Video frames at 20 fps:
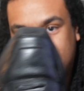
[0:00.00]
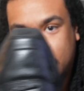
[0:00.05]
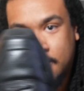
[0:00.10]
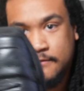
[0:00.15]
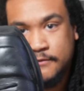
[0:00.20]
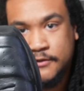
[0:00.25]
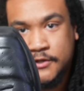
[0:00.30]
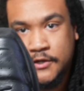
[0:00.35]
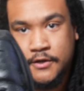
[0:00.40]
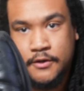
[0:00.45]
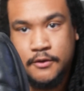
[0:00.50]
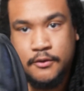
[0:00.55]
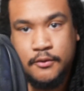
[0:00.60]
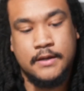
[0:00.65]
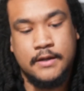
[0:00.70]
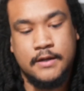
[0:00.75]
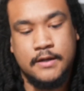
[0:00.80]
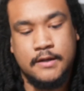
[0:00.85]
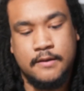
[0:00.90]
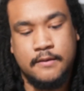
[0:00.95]
off toe,
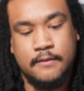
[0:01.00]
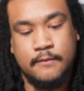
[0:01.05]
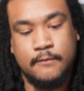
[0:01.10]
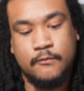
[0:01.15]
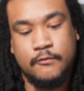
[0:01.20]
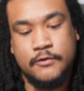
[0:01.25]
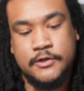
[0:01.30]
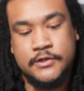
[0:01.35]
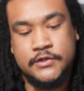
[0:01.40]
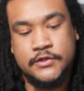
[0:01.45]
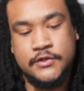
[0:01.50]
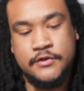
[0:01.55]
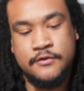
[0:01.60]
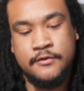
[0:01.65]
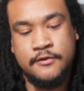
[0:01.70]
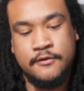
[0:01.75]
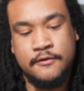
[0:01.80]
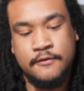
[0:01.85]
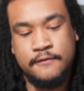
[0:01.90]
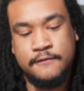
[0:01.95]
which you
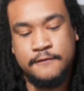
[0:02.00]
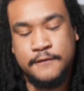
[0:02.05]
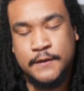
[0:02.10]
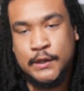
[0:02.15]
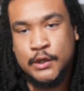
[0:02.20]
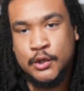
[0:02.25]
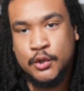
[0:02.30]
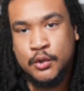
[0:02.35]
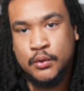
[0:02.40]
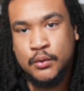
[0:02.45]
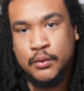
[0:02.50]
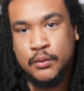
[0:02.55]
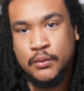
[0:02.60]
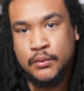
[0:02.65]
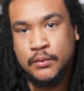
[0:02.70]
do feel